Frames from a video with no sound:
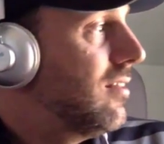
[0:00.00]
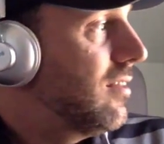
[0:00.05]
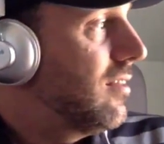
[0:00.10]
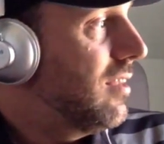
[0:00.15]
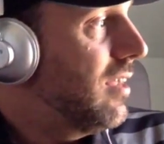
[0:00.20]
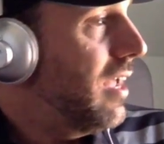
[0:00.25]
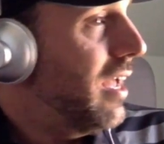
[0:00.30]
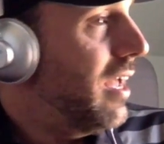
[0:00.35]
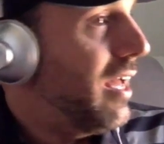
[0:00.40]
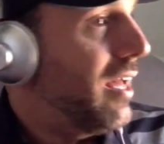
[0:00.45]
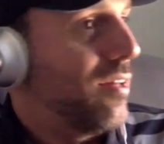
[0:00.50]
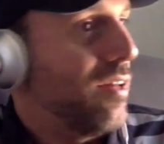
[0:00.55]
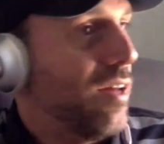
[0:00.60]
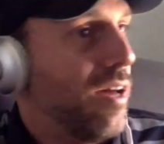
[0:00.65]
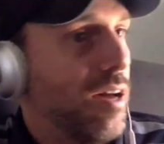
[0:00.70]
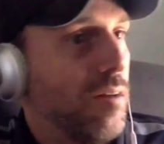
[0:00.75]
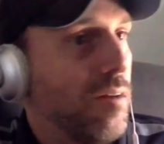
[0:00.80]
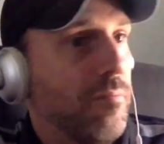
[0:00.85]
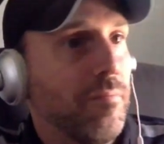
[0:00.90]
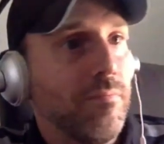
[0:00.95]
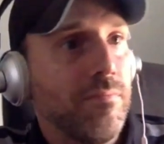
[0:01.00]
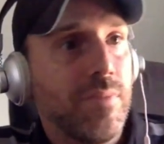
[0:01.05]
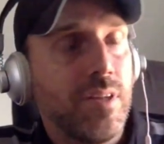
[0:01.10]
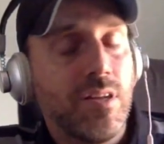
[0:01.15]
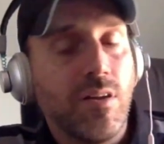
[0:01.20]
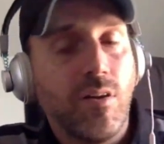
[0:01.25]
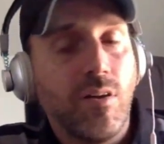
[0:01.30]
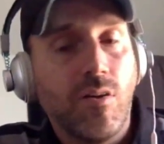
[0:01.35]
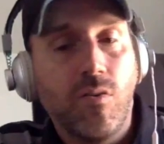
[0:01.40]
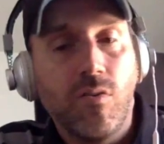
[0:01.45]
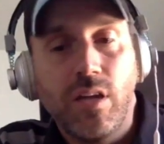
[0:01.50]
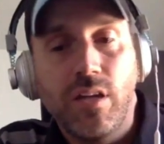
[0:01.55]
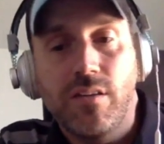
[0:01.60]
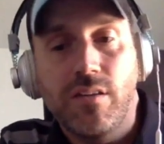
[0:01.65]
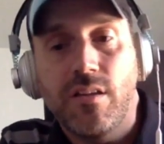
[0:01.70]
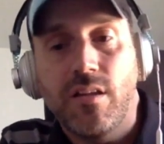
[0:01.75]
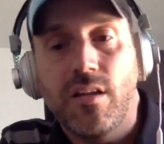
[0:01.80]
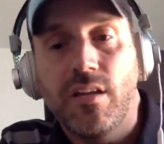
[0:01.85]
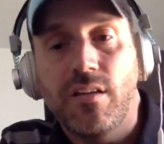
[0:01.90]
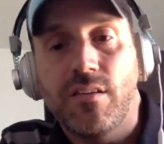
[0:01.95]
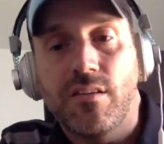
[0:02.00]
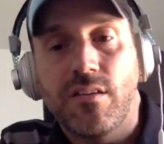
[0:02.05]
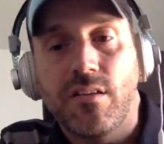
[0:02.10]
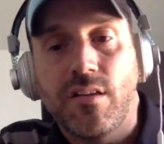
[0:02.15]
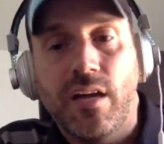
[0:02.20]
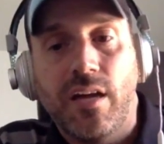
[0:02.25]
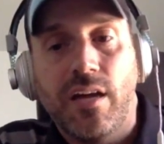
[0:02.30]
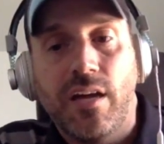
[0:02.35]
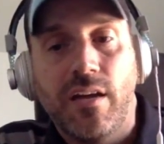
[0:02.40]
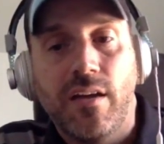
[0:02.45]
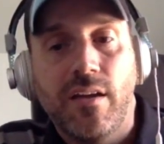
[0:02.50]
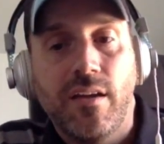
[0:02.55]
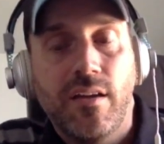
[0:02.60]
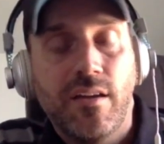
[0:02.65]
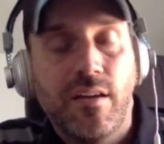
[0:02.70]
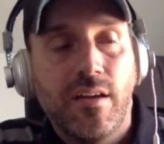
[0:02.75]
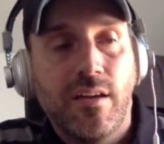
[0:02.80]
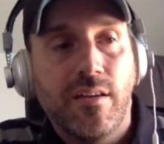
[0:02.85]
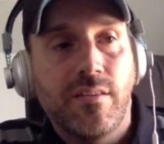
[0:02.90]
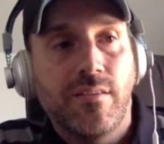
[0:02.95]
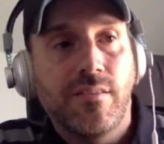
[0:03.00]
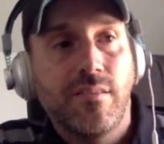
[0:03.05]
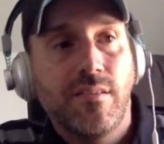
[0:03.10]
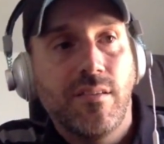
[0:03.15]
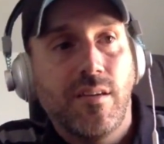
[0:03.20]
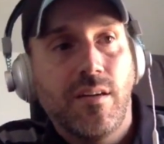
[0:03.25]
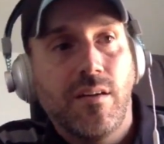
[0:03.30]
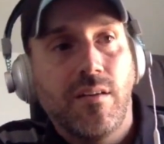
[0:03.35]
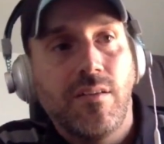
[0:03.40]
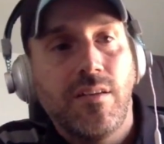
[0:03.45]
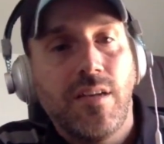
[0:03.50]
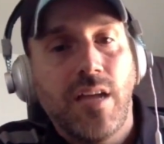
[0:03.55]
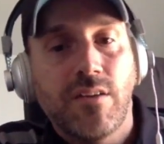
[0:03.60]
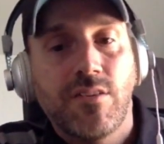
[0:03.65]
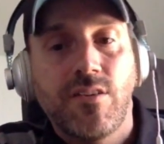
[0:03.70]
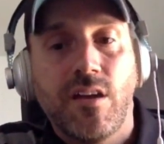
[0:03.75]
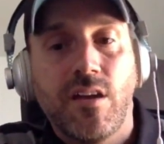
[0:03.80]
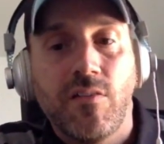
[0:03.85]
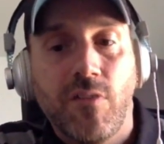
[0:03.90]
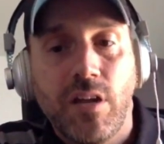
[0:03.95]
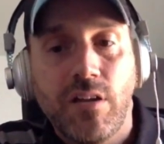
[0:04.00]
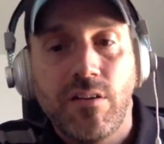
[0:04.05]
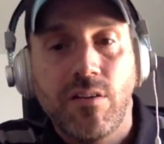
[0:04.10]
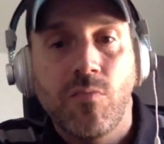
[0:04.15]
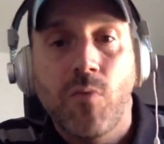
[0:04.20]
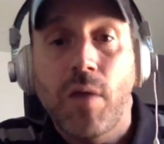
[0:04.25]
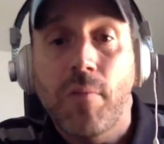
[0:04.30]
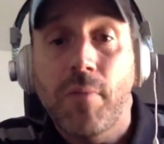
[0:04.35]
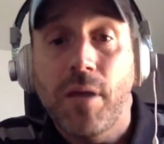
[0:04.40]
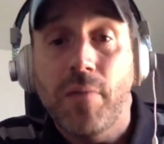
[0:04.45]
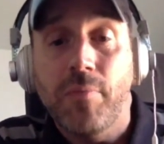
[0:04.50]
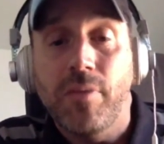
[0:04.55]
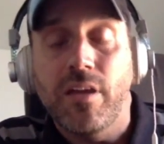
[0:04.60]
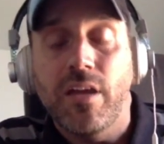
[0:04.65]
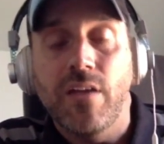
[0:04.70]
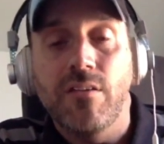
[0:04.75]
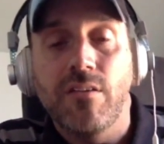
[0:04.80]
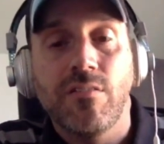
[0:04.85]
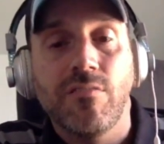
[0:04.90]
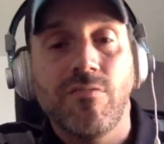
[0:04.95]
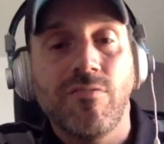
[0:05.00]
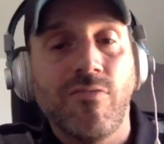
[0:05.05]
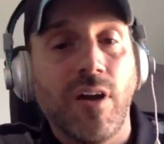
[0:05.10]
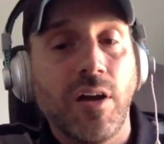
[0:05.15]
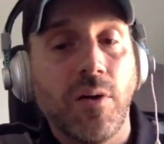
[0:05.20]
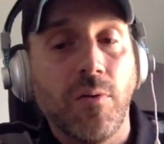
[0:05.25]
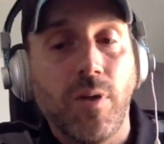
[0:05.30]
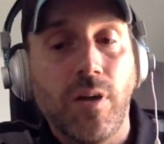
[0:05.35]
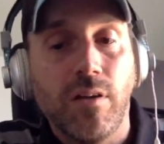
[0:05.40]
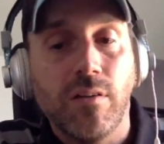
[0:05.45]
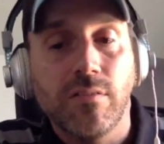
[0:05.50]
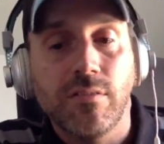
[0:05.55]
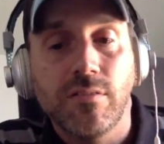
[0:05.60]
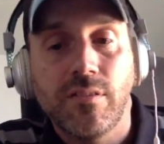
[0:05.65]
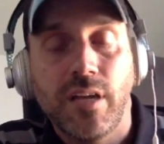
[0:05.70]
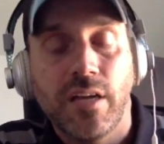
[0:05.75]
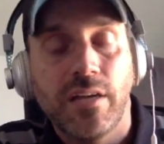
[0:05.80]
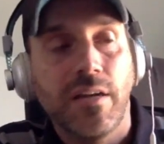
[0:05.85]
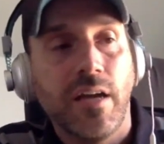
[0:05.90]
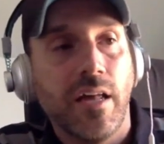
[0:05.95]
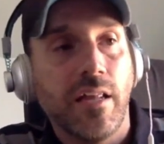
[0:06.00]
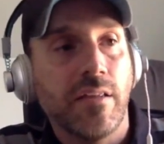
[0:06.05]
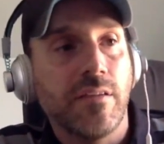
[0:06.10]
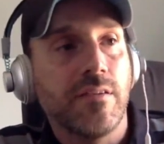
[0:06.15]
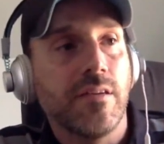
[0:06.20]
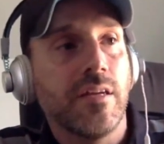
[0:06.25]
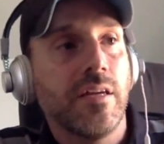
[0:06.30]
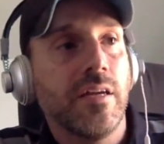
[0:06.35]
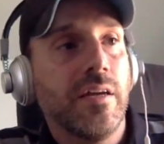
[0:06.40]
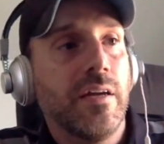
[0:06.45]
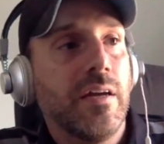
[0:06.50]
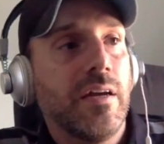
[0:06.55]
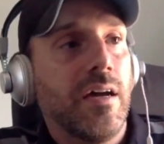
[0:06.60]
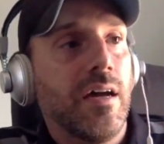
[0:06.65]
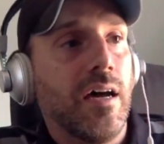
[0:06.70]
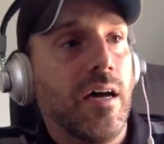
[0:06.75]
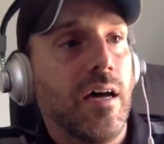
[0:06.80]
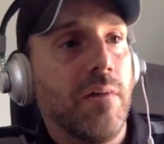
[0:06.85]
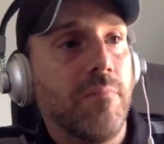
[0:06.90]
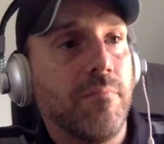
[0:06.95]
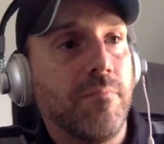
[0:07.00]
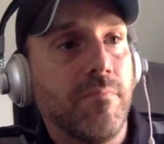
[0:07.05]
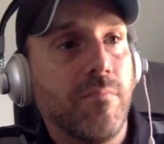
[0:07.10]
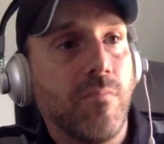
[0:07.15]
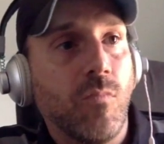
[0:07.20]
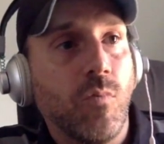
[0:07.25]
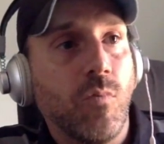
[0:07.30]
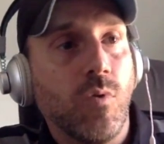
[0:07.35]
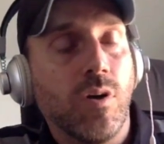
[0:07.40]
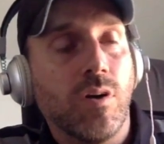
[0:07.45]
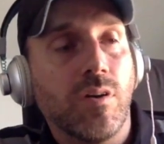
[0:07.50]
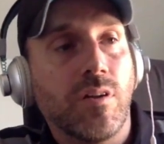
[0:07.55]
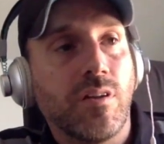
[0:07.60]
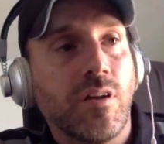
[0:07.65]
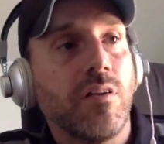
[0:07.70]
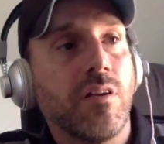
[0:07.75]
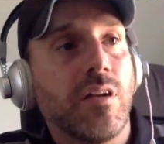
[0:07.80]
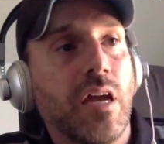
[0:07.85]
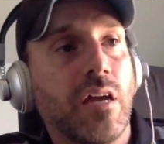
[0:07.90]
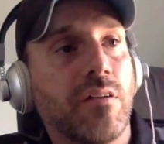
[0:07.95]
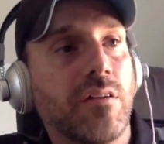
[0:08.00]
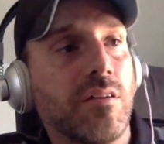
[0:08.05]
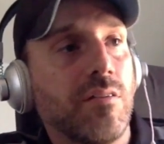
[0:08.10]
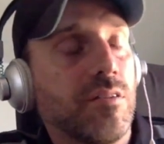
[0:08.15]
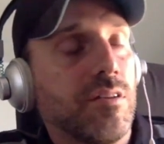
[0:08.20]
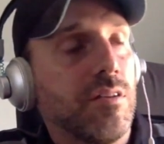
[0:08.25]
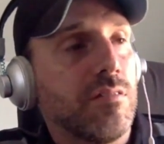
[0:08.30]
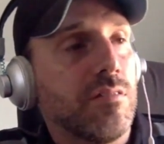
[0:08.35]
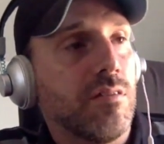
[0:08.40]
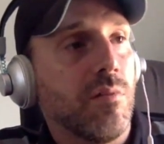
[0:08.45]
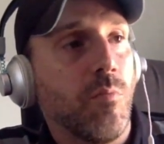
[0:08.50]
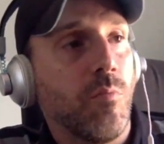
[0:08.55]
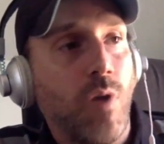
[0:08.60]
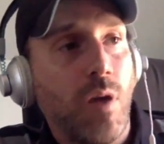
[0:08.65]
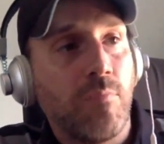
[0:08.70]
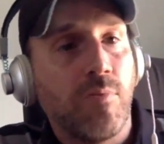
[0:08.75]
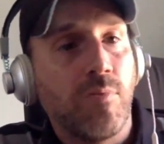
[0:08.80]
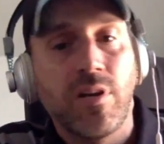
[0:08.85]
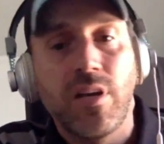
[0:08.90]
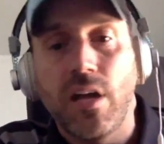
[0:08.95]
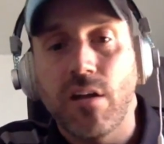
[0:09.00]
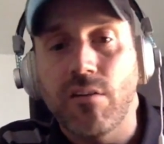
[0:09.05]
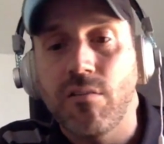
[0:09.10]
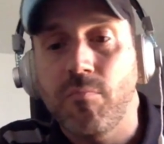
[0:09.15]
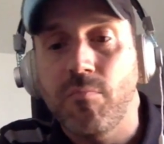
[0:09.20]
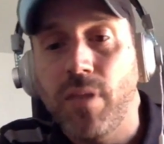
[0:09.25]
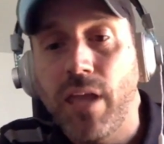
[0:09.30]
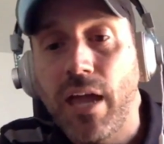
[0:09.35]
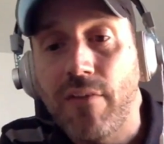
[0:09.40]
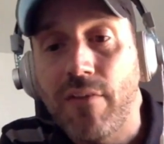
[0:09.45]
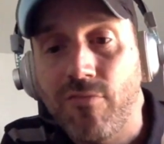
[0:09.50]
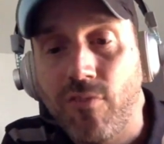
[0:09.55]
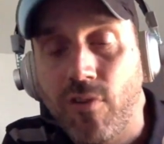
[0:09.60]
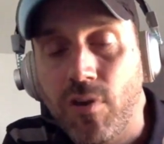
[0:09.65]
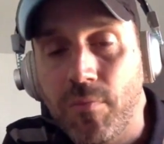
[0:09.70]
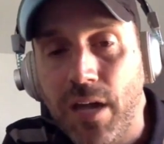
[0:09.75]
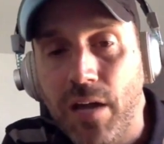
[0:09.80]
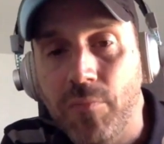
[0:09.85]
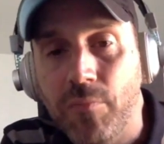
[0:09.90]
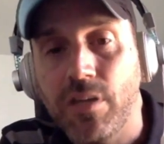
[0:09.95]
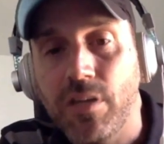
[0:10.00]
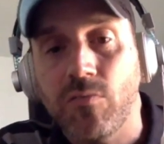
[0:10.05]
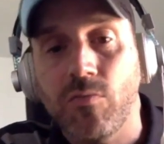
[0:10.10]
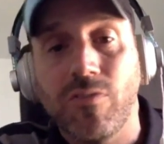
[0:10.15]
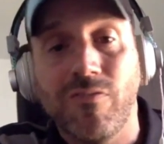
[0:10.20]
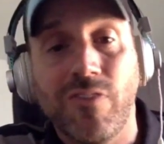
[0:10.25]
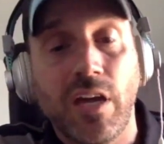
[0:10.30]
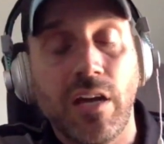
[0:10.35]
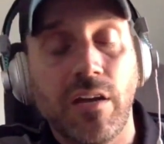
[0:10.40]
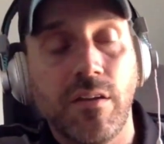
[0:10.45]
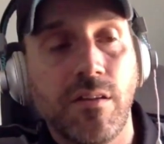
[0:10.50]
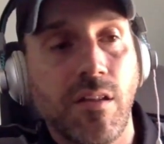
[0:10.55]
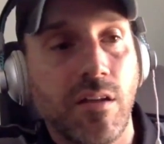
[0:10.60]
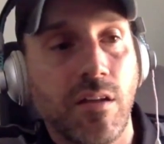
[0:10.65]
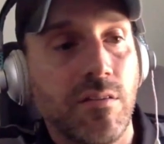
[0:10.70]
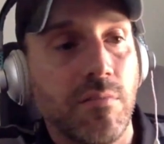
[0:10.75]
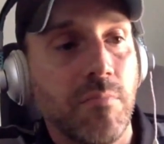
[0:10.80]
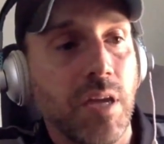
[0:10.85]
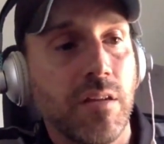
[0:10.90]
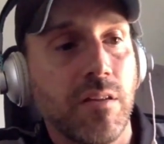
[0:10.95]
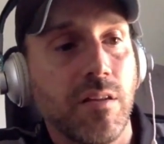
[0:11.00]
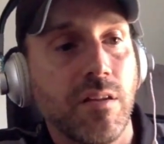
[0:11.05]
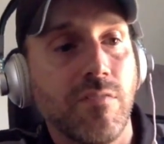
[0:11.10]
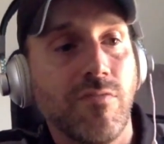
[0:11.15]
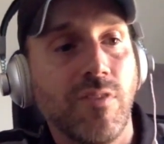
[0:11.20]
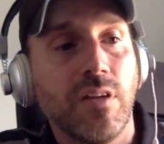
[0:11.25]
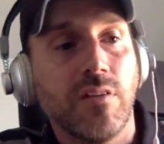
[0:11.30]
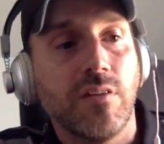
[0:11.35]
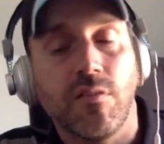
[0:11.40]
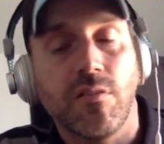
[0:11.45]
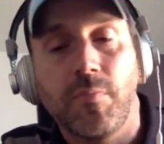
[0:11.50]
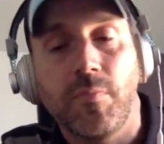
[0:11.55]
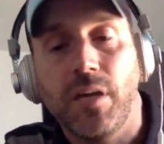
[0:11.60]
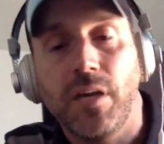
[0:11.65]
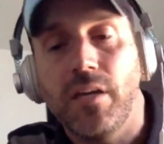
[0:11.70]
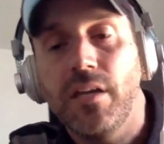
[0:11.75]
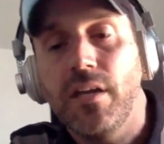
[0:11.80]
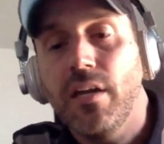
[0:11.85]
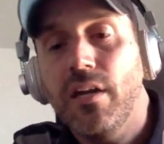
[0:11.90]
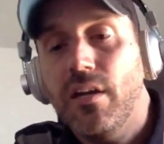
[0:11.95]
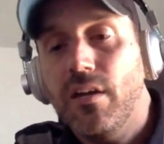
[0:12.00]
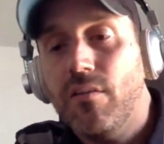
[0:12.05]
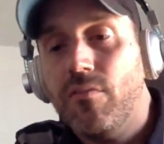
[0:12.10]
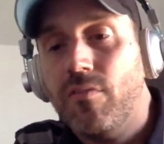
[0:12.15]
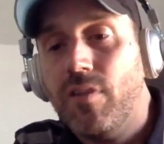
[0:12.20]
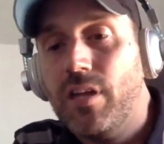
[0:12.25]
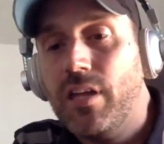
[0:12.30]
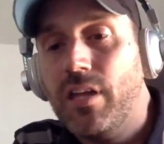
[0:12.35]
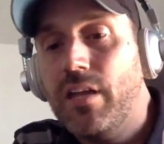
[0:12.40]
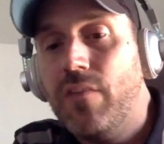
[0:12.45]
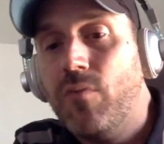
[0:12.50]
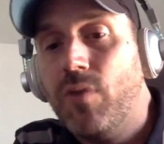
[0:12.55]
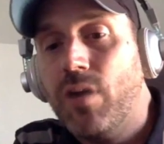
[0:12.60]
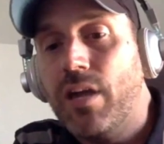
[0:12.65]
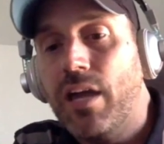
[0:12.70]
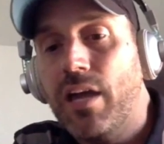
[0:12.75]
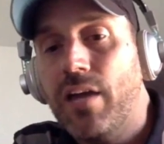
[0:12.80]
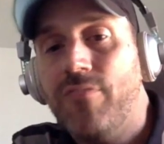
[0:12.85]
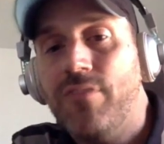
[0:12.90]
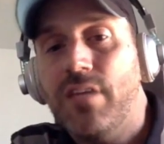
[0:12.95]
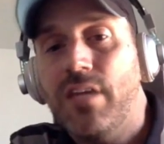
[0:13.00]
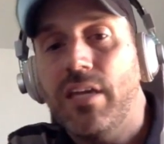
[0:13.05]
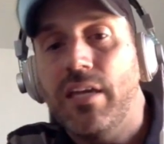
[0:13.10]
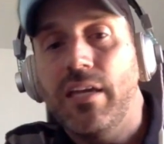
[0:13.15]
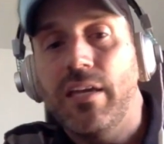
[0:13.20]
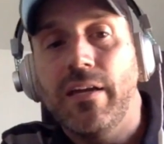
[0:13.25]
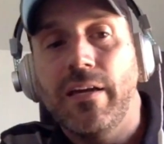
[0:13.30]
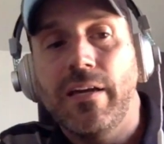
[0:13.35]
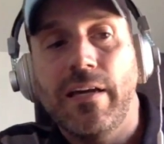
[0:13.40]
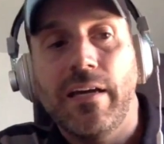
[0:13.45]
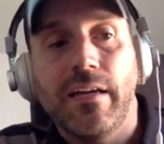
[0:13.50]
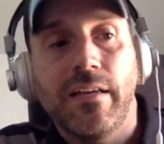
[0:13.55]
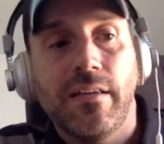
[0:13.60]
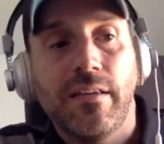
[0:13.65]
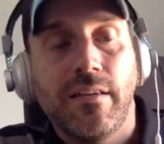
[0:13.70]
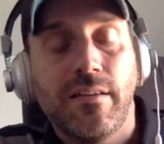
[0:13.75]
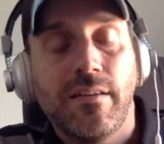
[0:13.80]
Yeah, um, so it's it's uh, a, a next generation web application firewall technology. Um, we're starting to actually use the term web protection platform now because we've added such amazing features. But really, we're kind of taking a